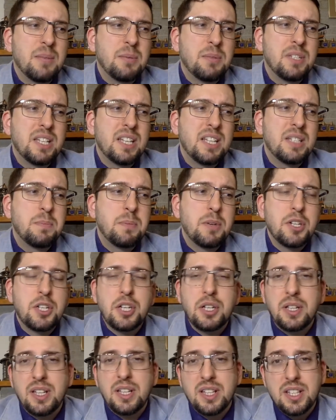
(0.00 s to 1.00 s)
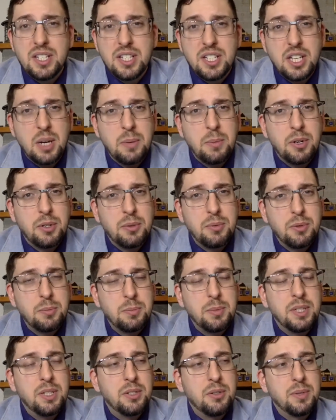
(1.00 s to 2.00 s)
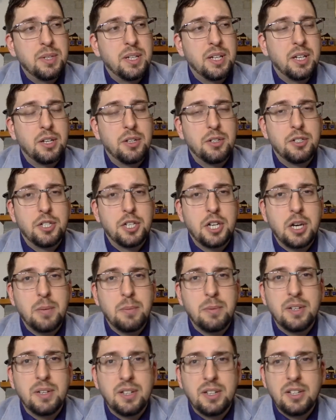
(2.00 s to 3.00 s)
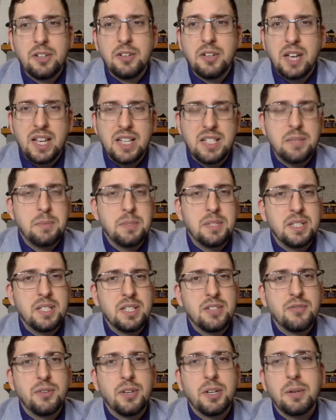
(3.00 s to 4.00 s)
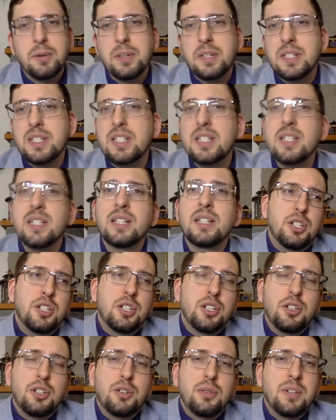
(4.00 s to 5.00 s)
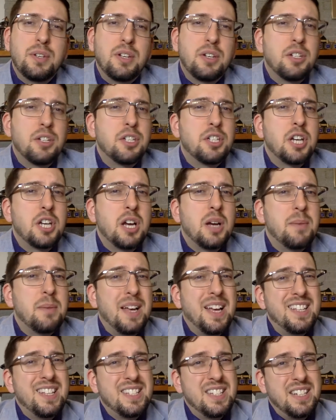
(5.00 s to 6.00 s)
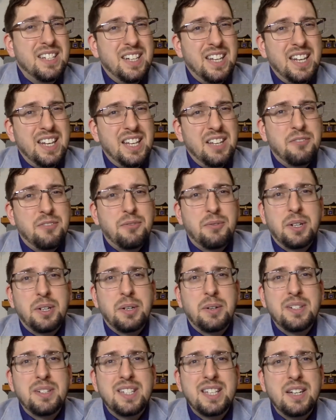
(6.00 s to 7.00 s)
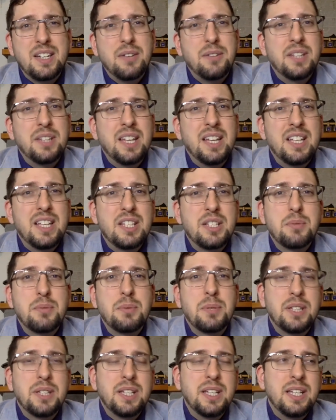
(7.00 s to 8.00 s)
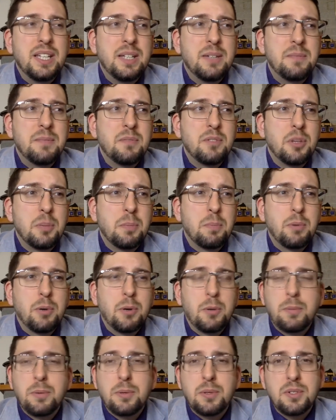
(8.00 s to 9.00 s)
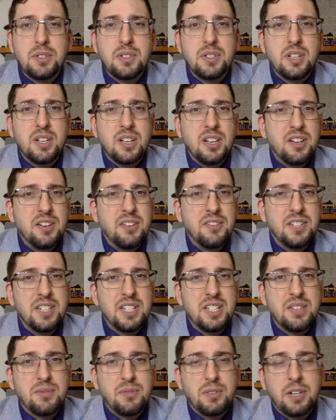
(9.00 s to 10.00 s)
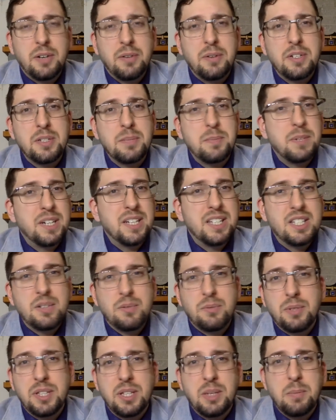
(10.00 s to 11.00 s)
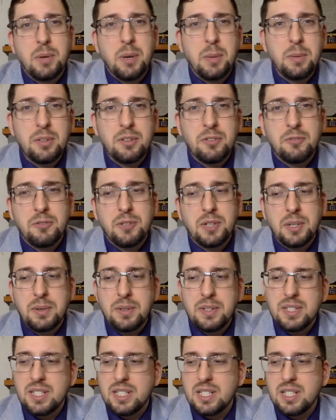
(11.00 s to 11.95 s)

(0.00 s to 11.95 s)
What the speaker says: I would say especially in summer, it will be doing a good job as a business fragrance. Should do a good job as a dating fragrance. I don't think it's really the purpose of this fragrance, but it's a really popular fragrance.